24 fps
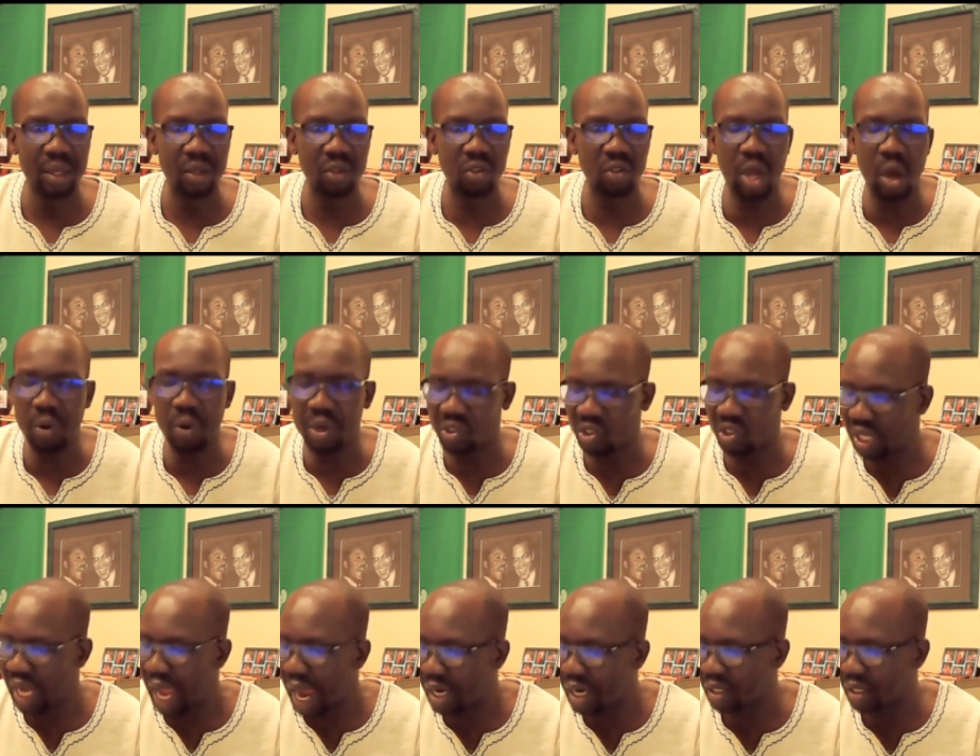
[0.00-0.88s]
So I was
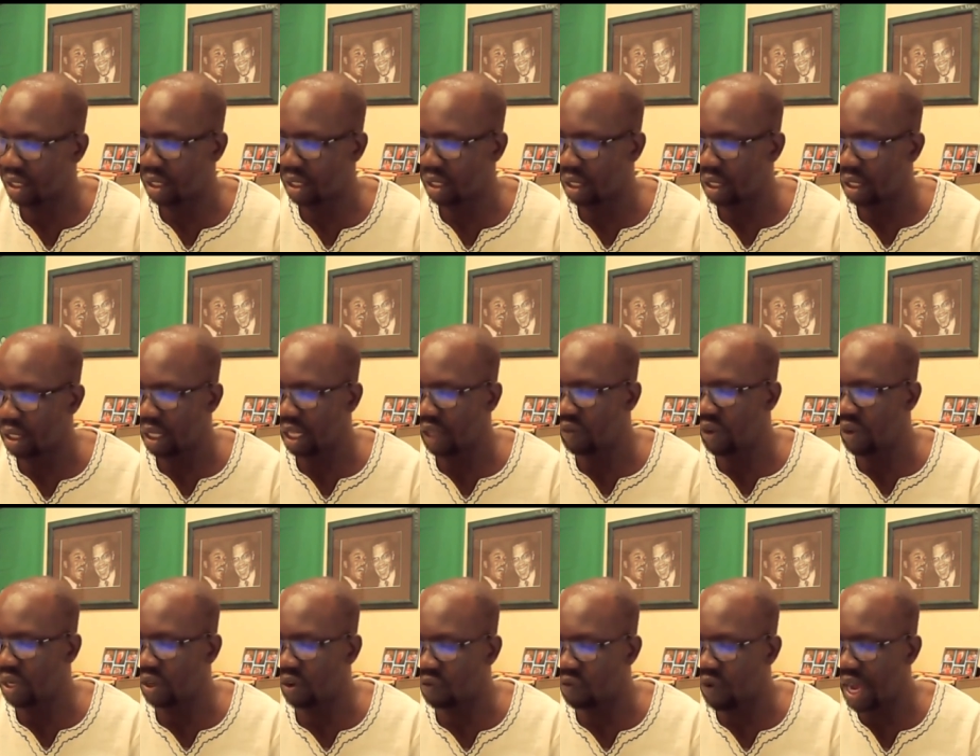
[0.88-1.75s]
shocked
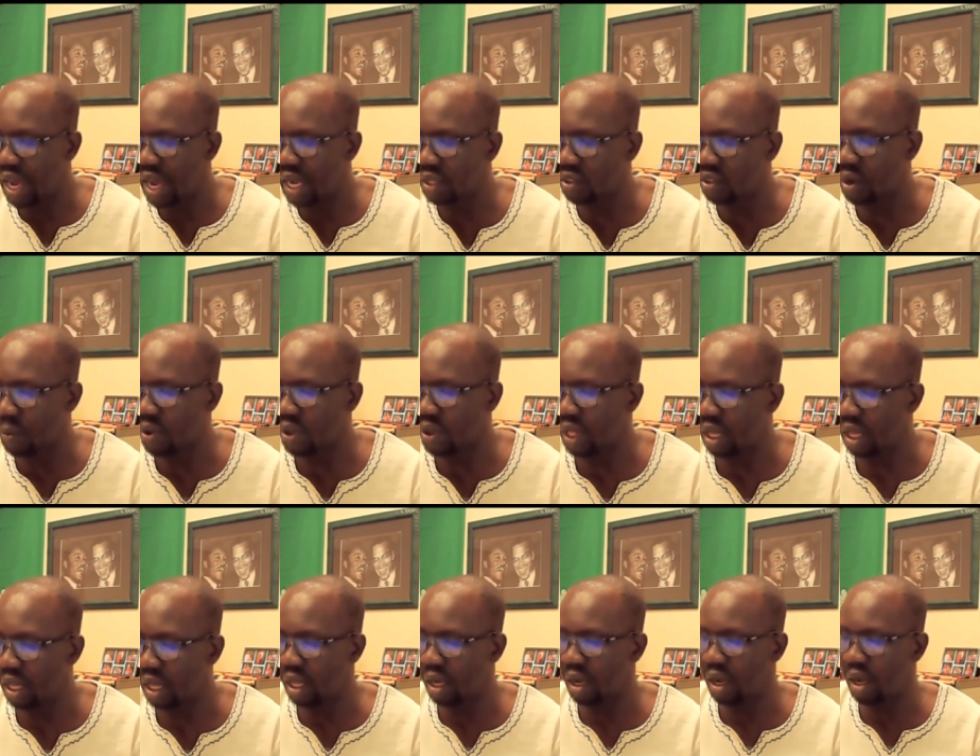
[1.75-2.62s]
even to find some of
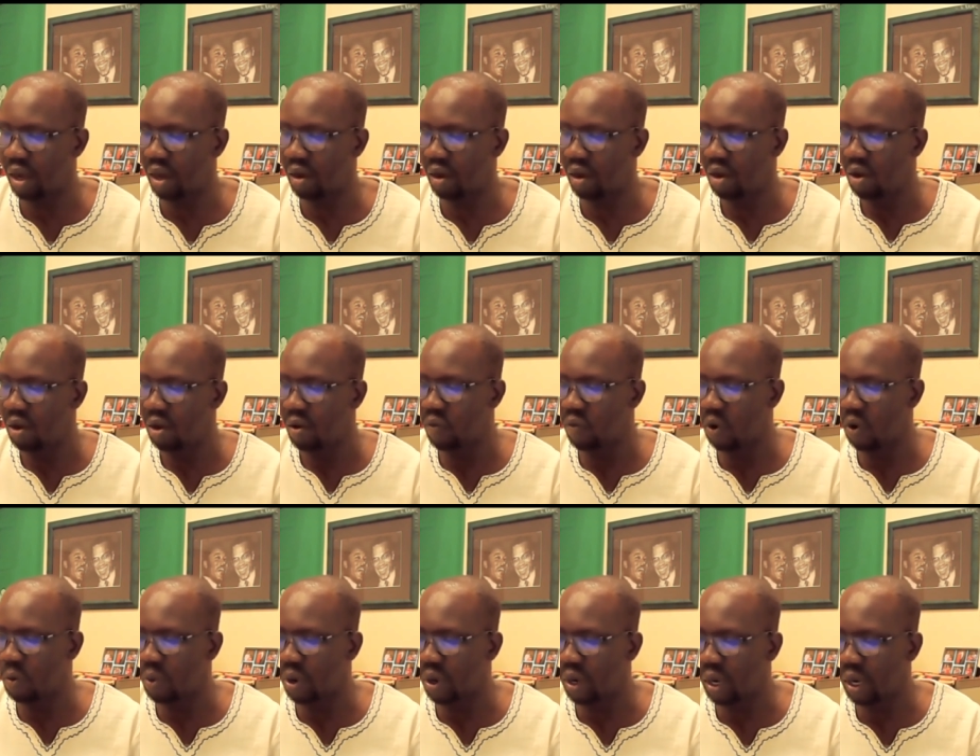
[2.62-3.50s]
the
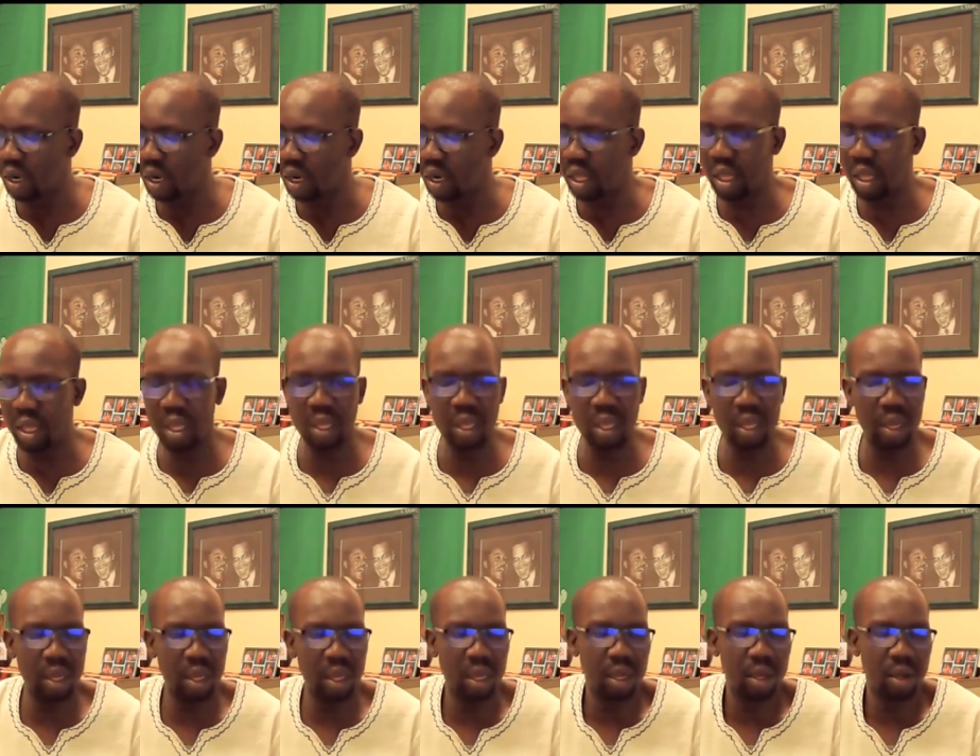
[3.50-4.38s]
former
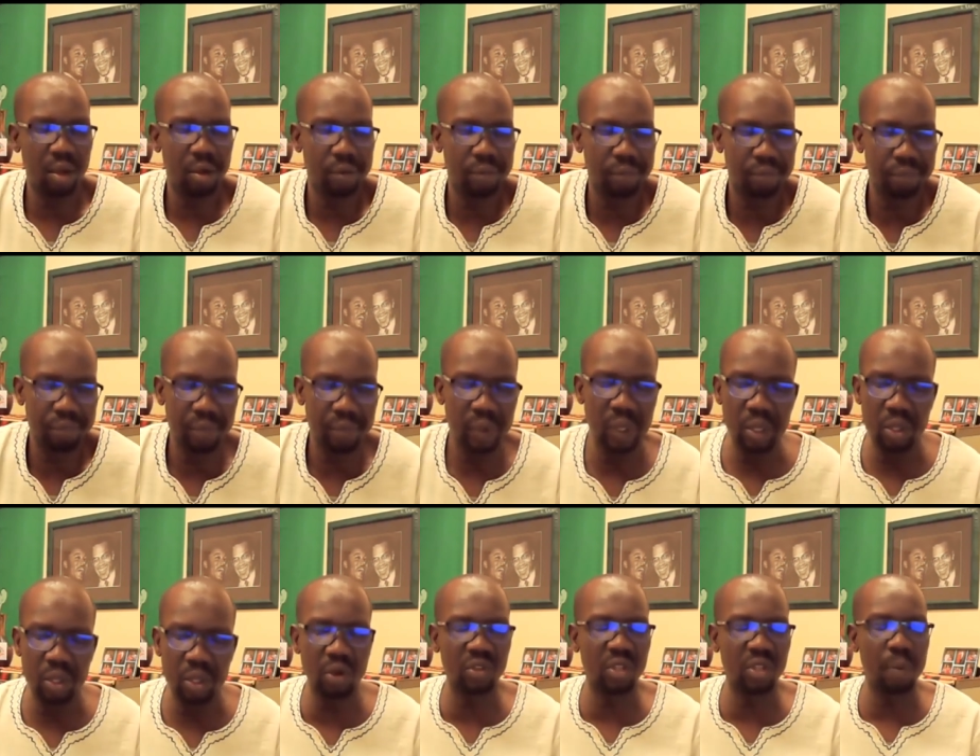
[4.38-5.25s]

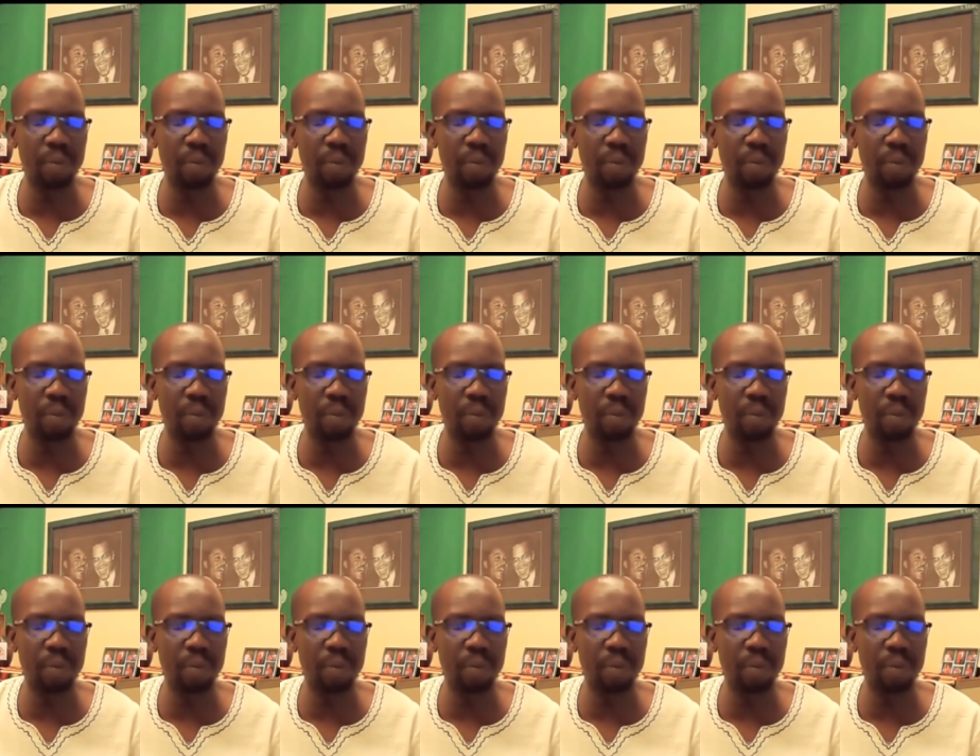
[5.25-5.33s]
US